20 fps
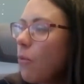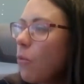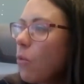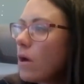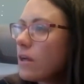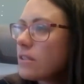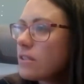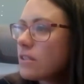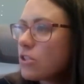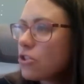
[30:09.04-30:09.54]
I
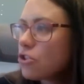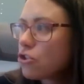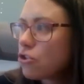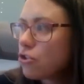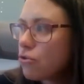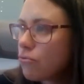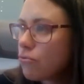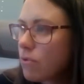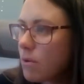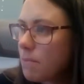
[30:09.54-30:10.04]
want
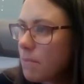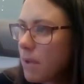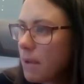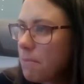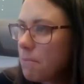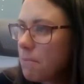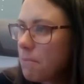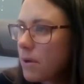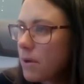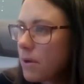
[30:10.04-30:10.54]
us to
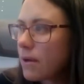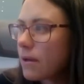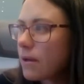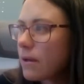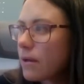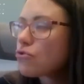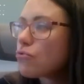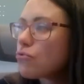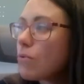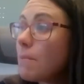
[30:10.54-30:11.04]

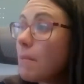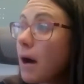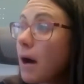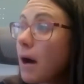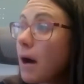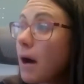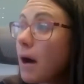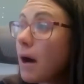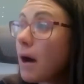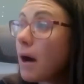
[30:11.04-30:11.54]
remember or
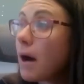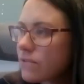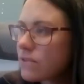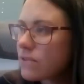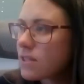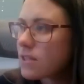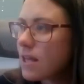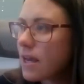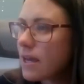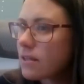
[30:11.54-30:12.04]
just
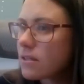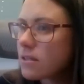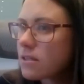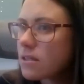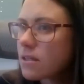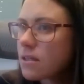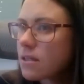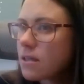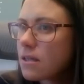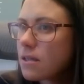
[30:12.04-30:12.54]
remind
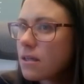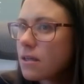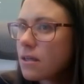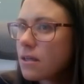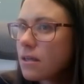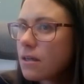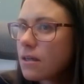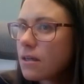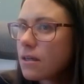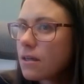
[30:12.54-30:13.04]
ourselves
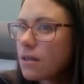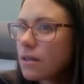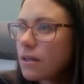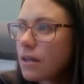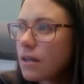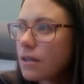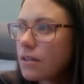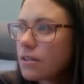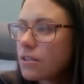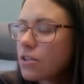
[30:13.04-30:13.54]
that
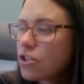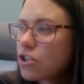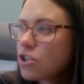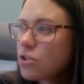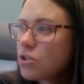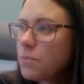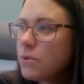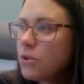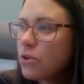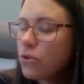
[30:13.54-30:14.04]
a
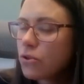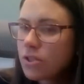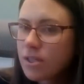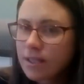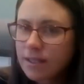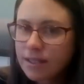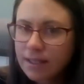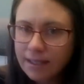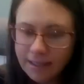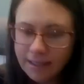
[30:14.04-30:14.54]

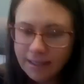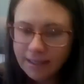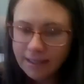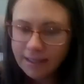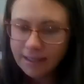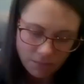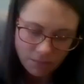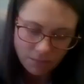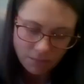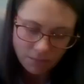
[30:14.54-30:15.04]
disputed
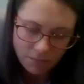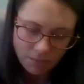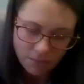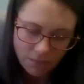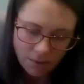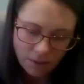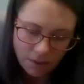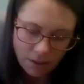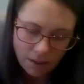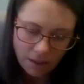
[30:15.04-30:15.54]

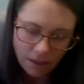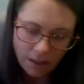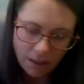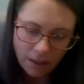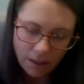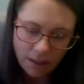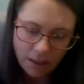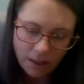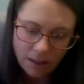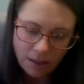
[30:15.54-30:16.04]
claim
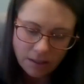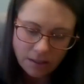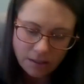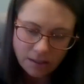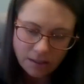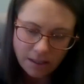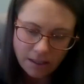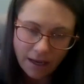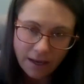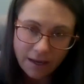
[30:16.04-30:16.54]

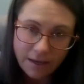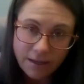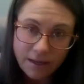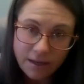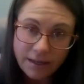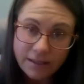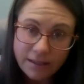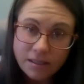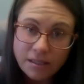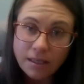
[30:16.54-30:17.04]
is,
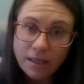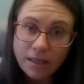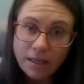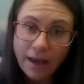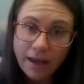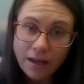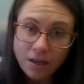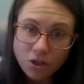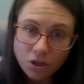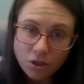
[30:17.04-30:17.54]
and the
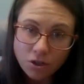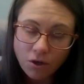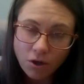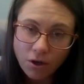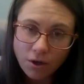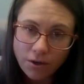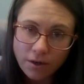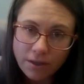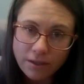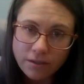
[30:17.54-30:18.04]
litigation
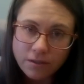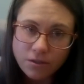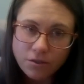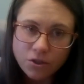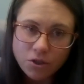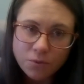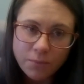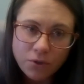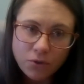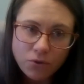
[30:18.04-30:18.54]
on a
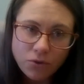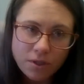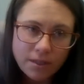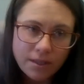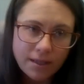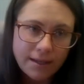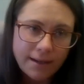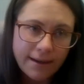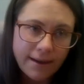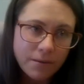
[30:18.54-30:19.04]

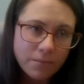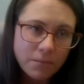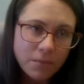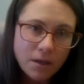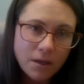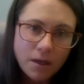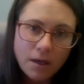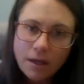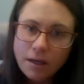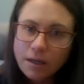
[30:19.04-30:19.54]
disputed claim
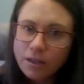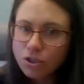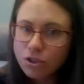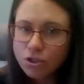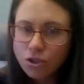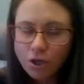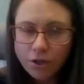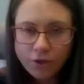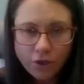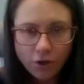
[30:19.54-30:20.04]

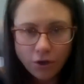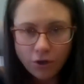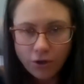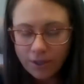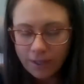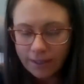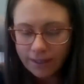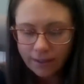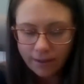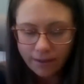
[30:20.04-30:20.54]
is not
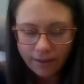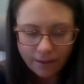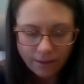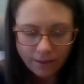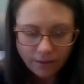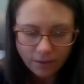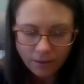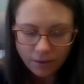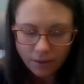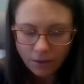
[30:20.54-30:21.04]
only
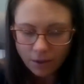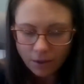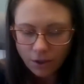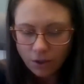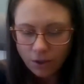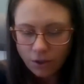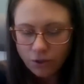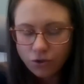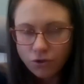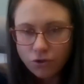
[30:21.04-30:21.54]
akin
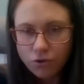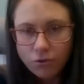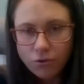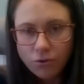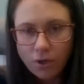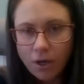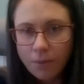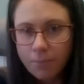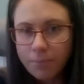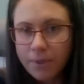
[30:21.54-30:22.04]

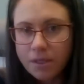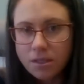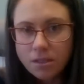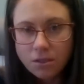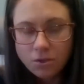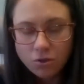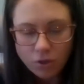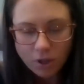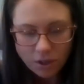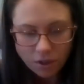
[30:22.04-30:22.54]
to a
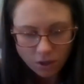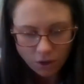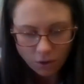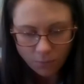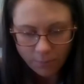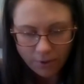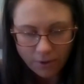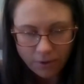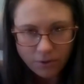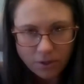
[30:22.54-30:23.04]
business
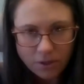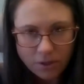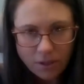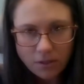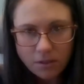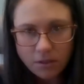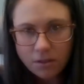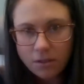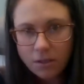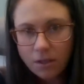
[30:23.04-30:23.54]
rescue
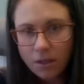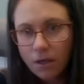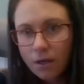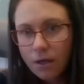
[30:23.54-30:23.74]
process.